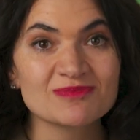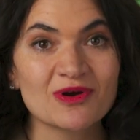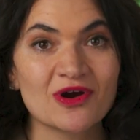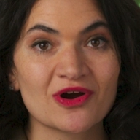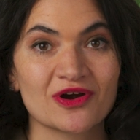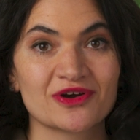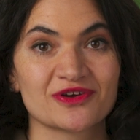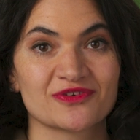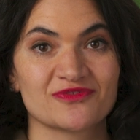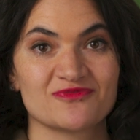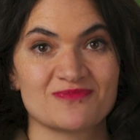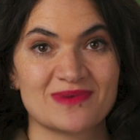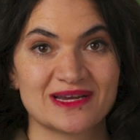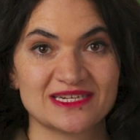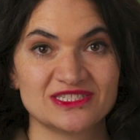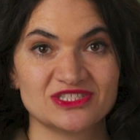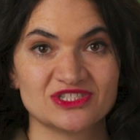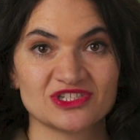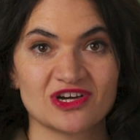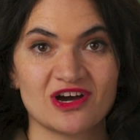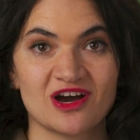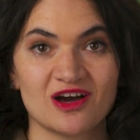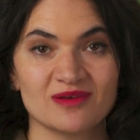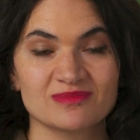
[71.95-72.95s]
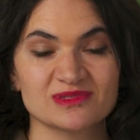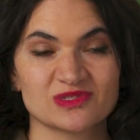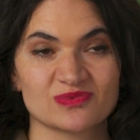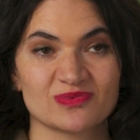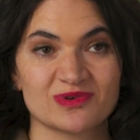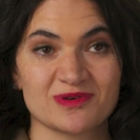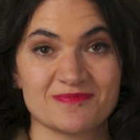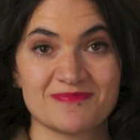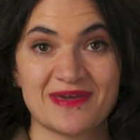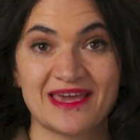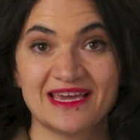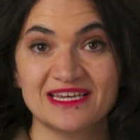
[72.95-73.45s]
part of my job is when a
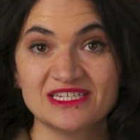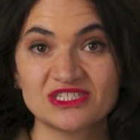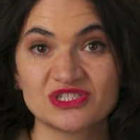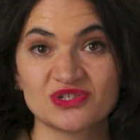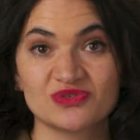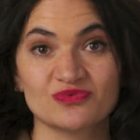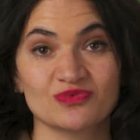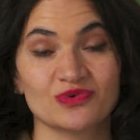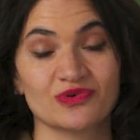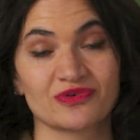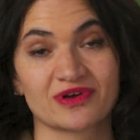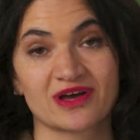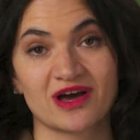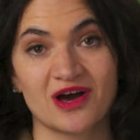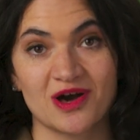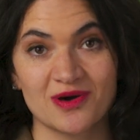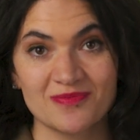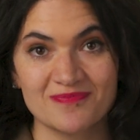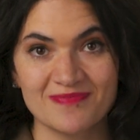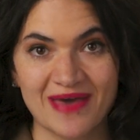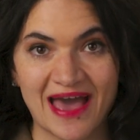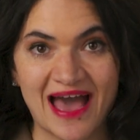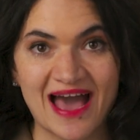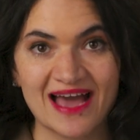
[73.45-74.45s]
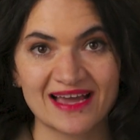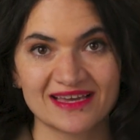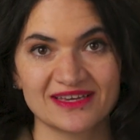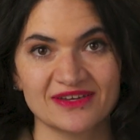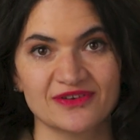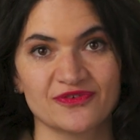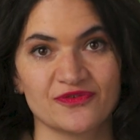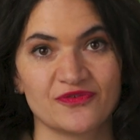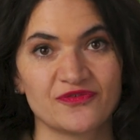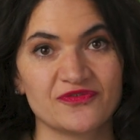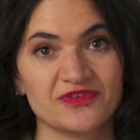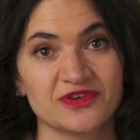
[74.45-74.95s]
patient will come back and
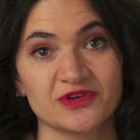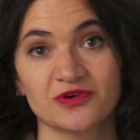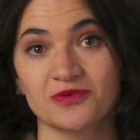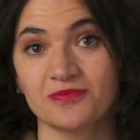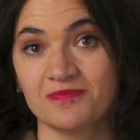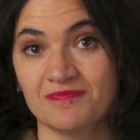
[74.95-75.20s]
feel